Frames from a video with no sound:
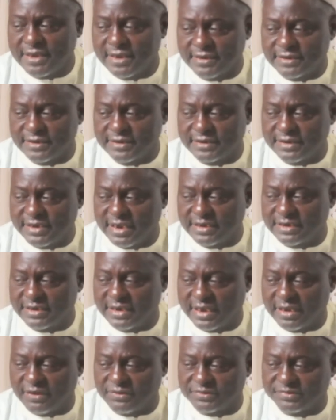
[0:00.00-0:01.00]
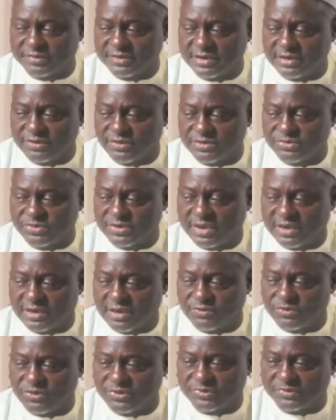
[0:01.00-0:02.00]
I think then there was the Auditor
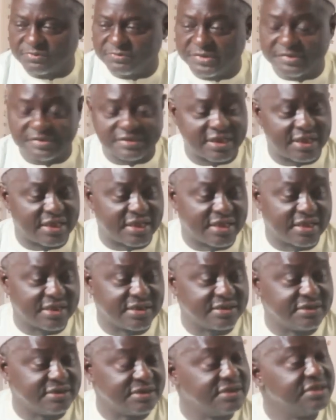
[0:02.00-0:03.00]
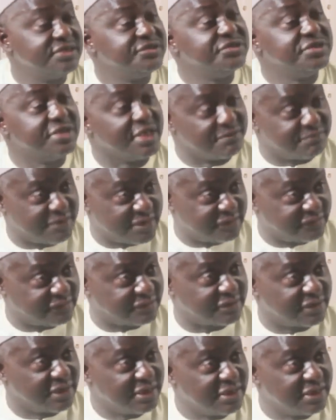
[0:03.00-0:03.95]
General was Mr. E.G. Evans.